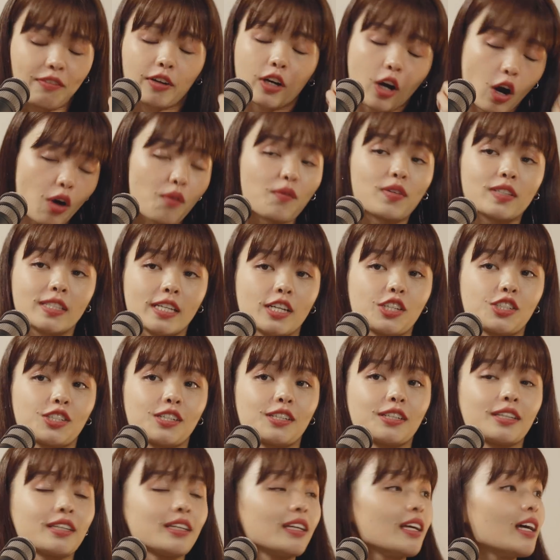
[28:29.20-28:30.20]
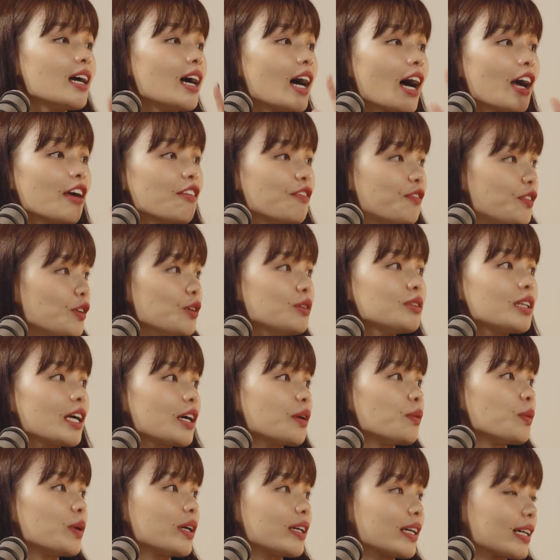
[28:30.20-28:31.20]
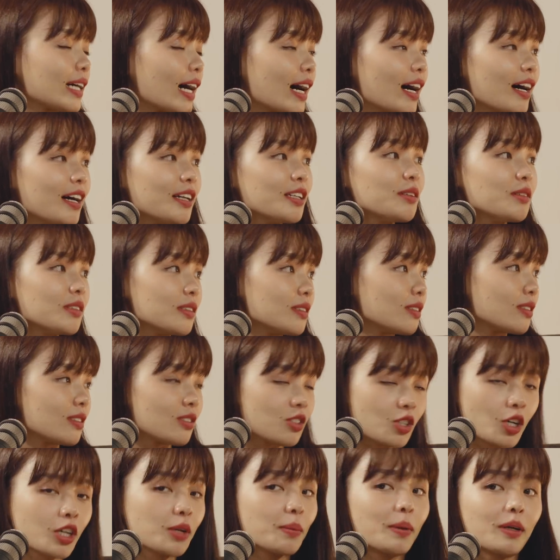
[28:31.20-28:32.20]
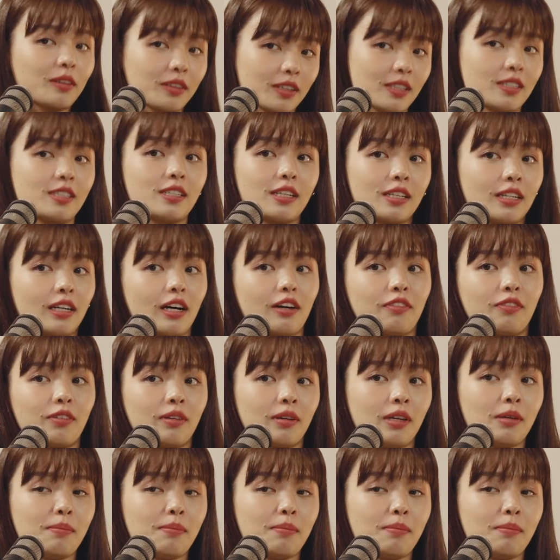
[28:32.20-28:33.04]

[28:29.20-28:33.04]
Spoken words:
a conversation. I feel like we can't talk about this enough.